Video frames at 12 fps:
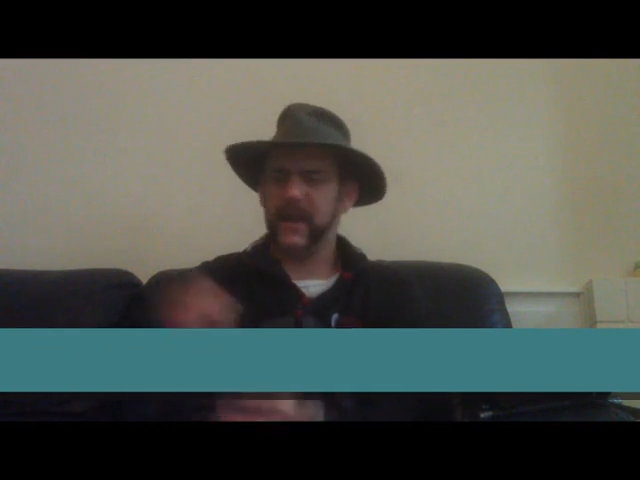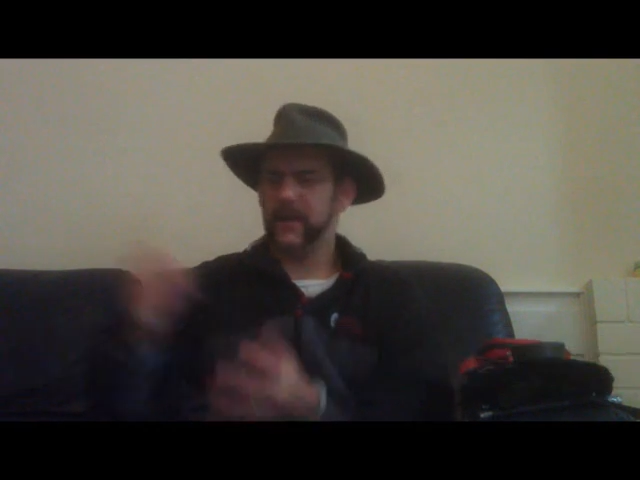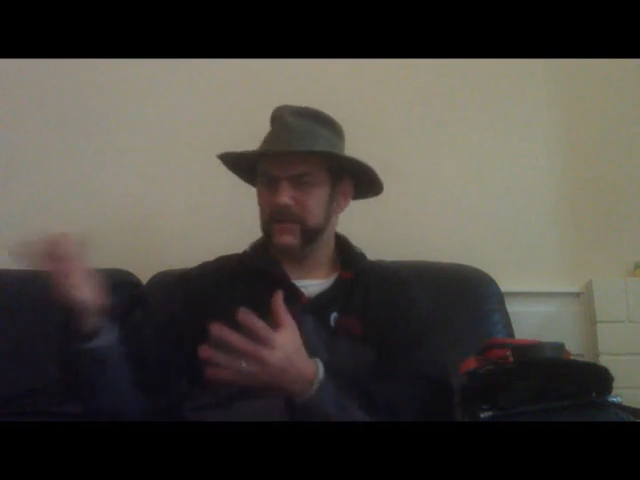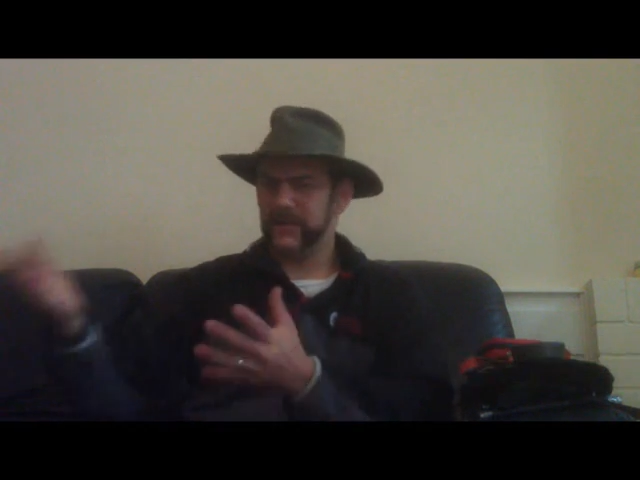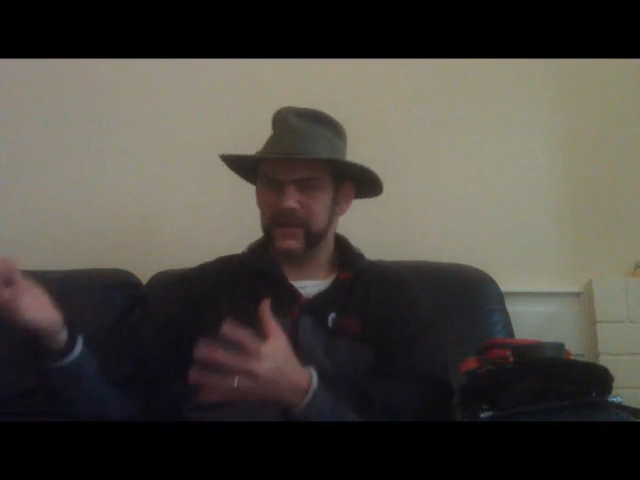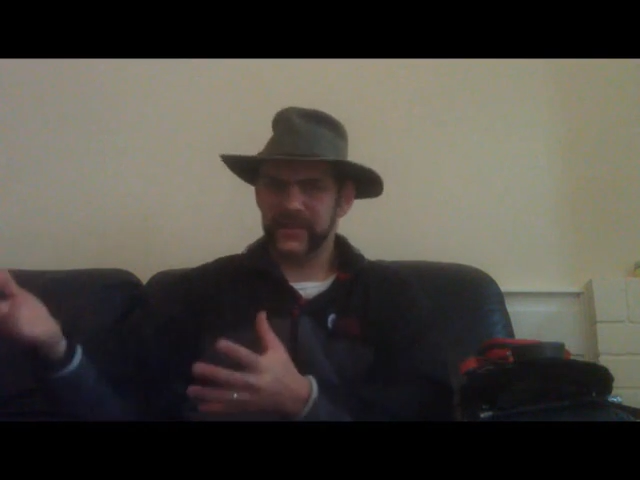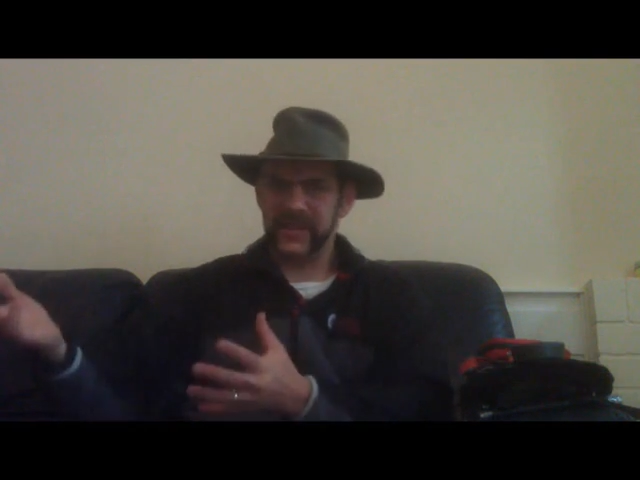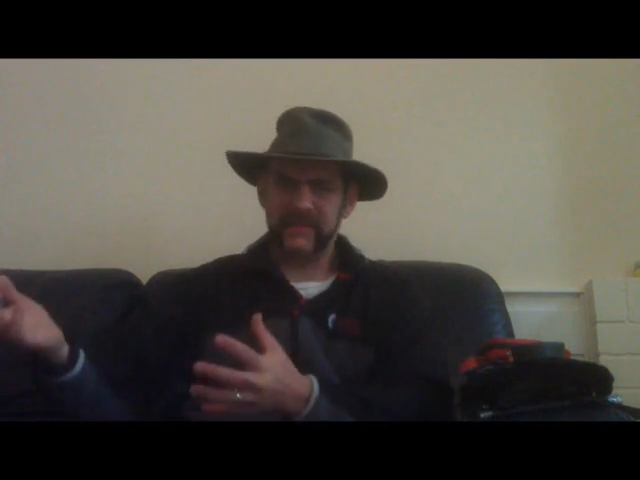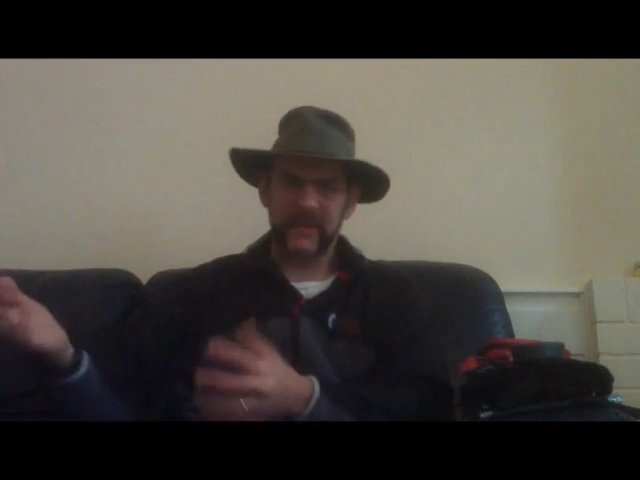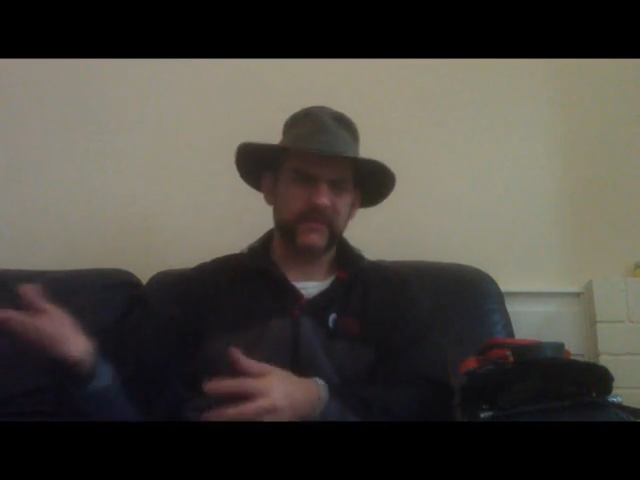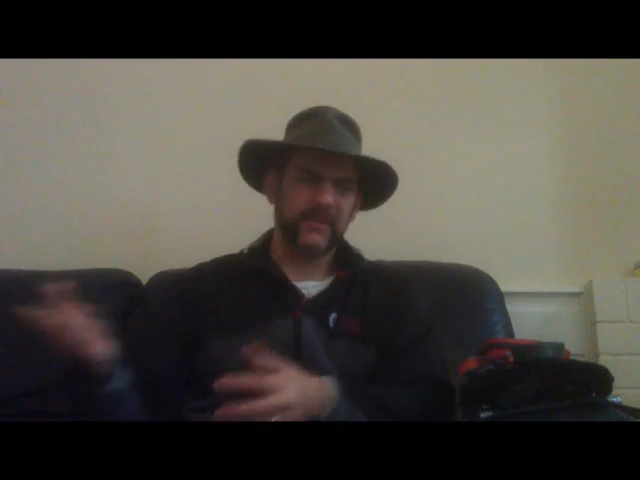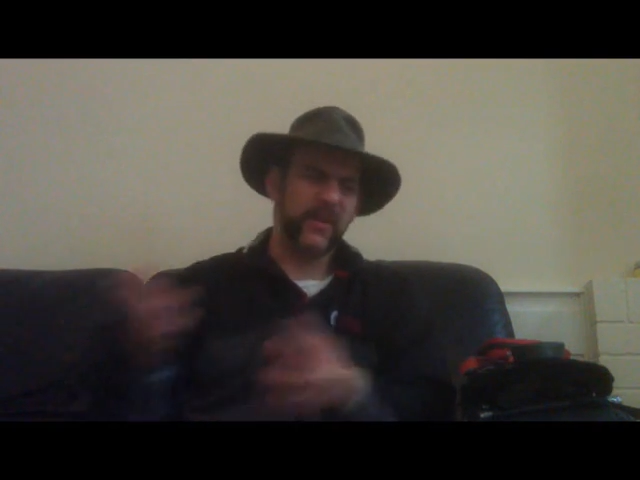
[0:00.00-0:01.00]
I was going to take
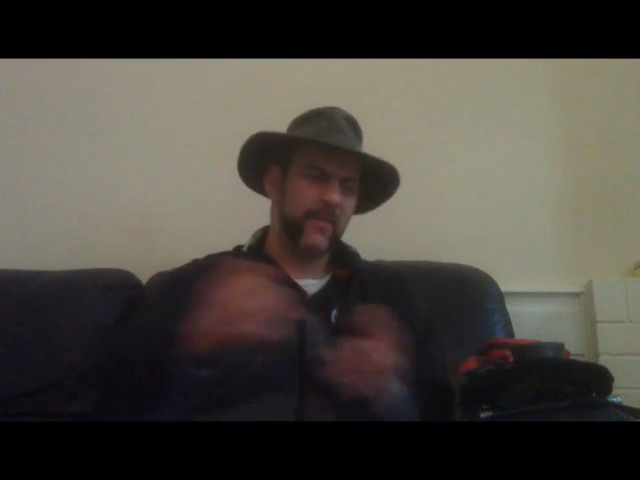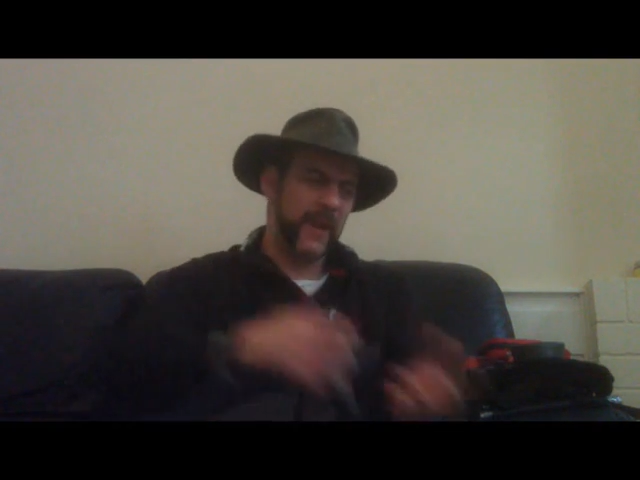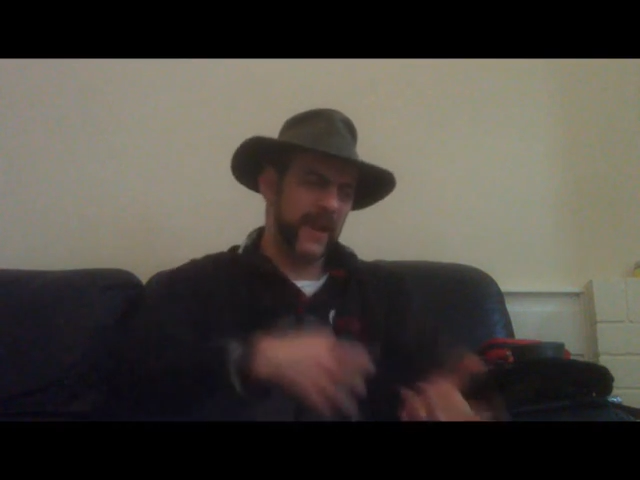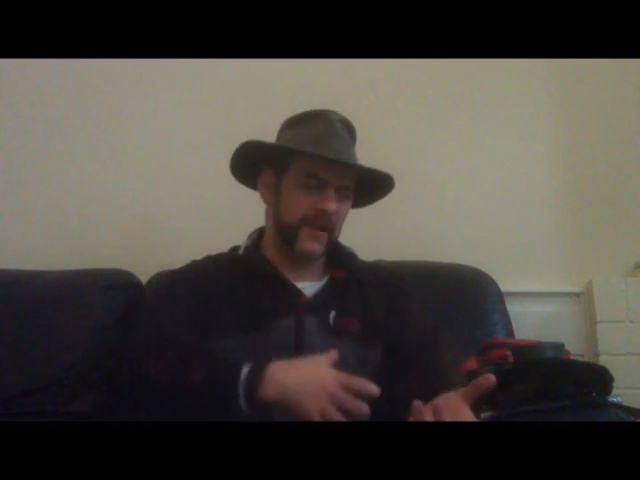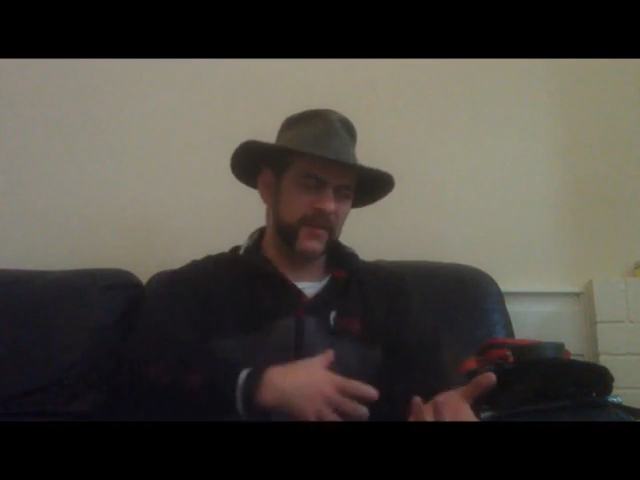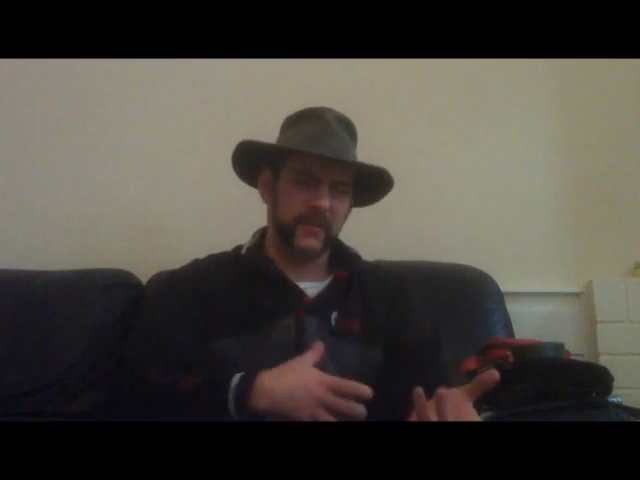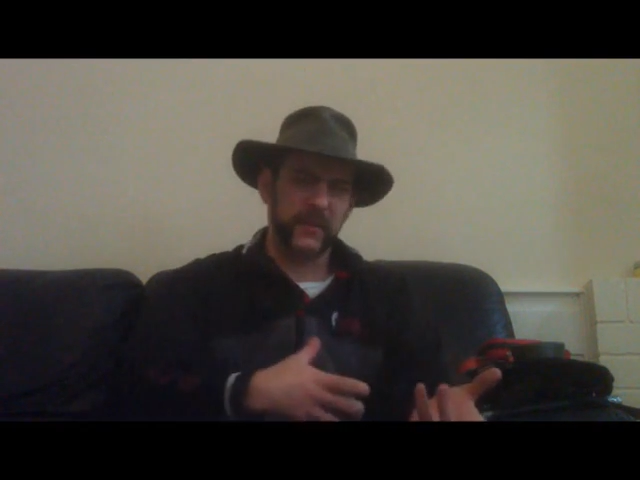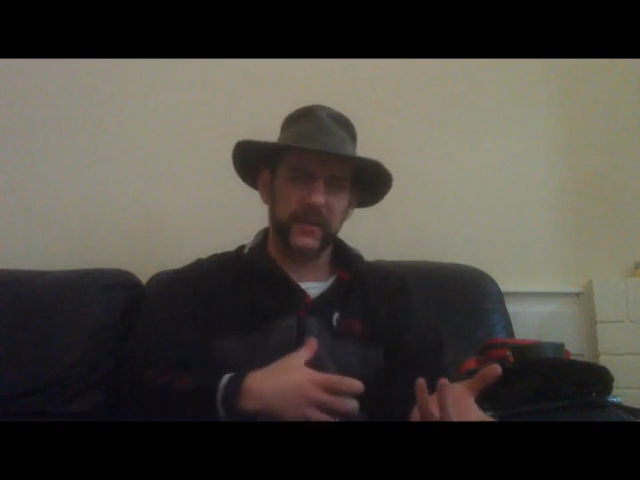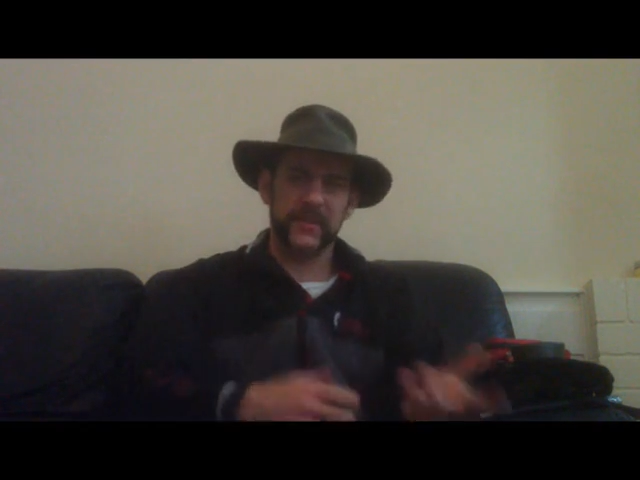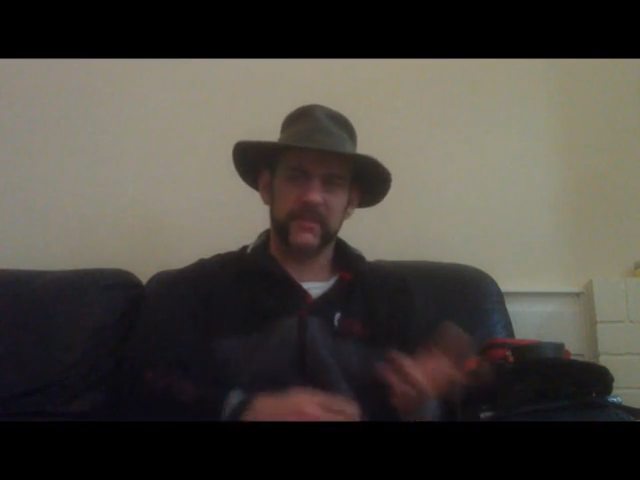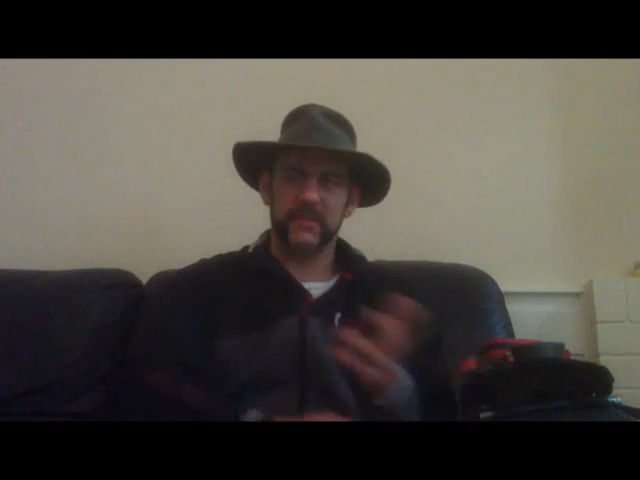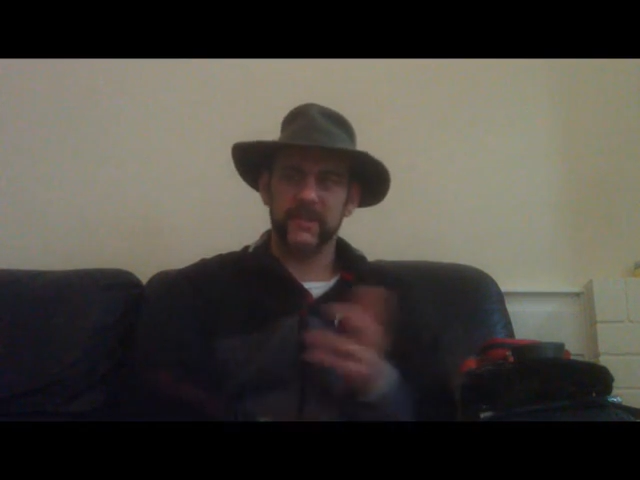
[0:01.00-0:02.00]
my roll mat as well
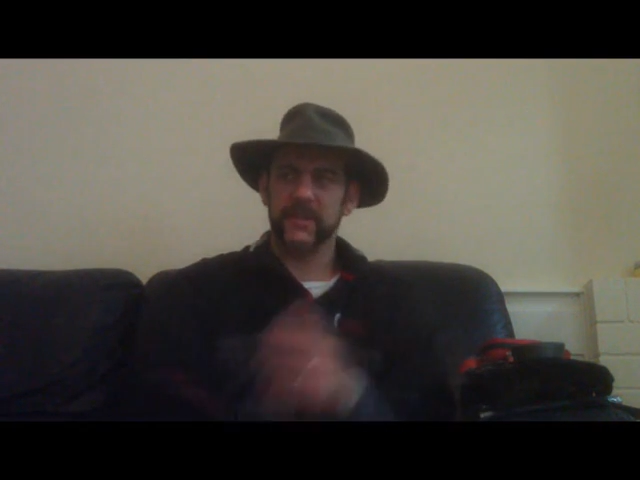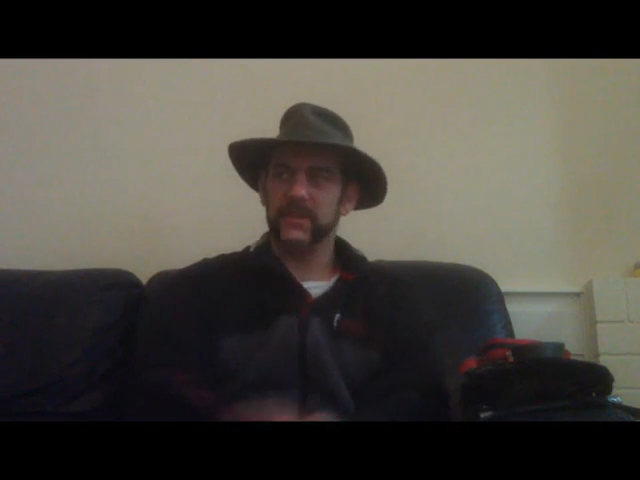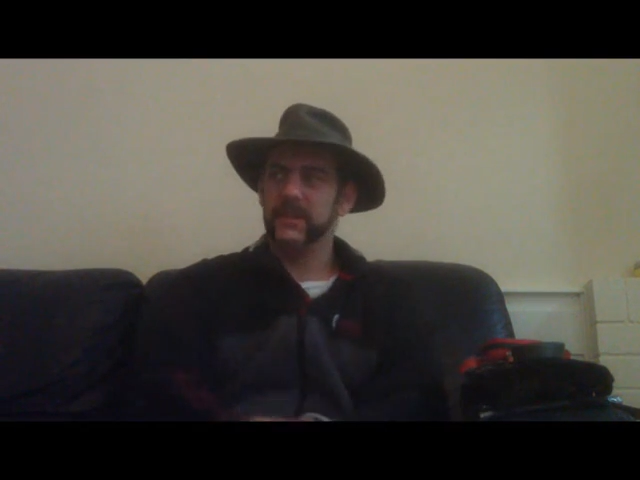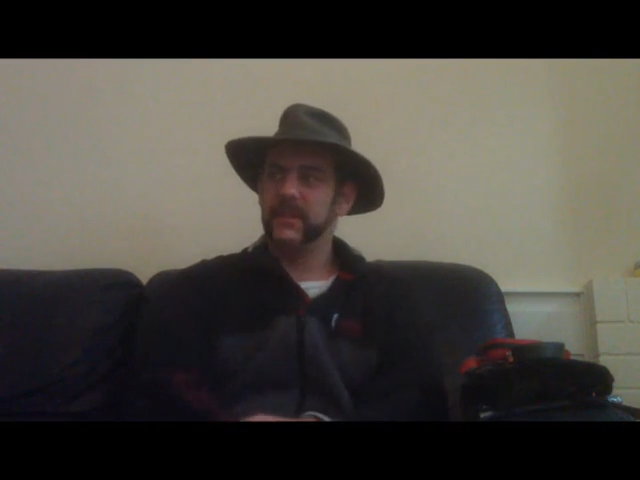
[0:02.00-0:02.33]
as my